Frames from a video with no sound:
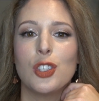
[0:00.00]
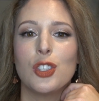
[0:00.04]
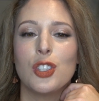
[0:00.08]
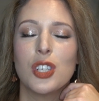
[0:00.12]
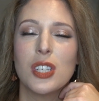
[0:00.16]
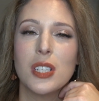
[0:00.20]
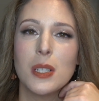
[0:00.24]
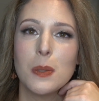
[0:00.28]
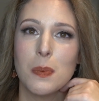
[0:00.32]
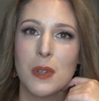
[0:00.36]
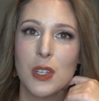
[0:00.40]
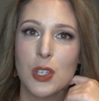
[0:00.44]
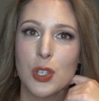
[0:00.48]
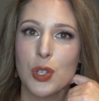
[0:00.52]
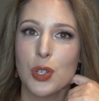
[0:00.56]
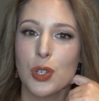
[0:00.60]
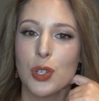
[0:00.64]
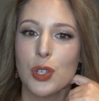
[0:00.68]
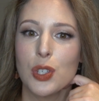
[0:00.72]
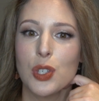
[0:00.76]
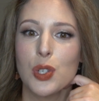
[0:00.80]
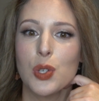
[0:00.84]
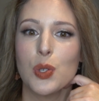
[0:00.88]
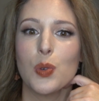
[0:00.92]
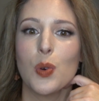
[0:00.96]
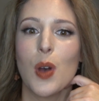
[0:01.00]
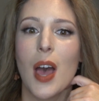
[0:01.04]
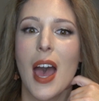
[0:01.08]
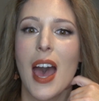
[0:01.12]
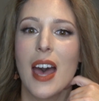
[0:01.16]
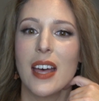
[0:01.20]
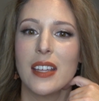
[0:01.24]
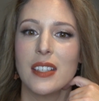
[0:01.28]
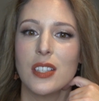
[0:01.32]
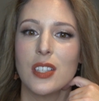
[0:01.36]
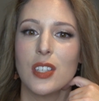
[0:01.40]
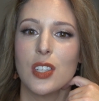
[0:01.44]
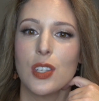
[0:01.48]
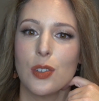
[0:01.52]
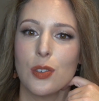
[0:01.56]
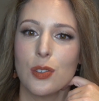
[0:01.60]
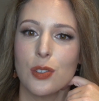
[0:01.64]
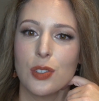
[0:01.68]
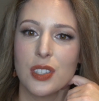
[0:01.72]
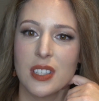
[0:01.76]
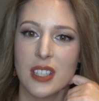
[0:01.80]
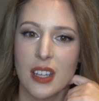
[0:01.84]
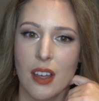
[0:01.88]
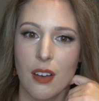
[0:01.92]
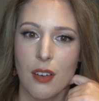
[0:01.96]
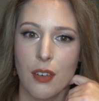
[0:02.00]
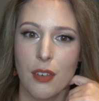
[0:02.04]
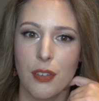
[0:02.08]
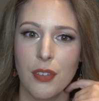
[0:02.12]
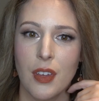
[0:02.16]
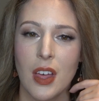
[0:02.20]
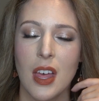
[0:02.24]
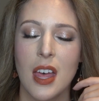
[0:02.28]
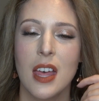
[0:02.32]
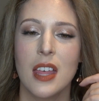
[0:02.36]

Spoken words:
just be sure to ask yourself